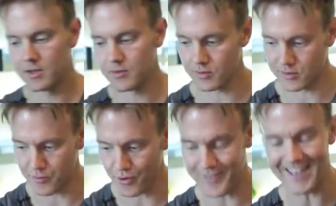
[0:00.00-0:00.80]
this one's a
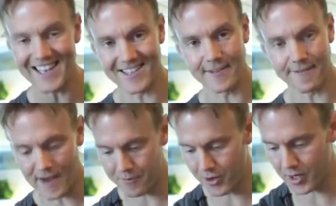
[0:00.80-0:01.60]
breathe easy
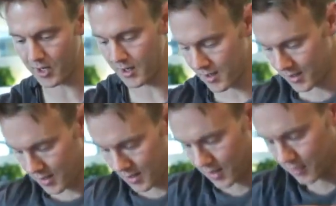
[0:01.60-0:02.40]
fabric.
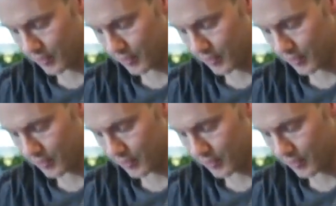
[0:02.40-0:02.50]
So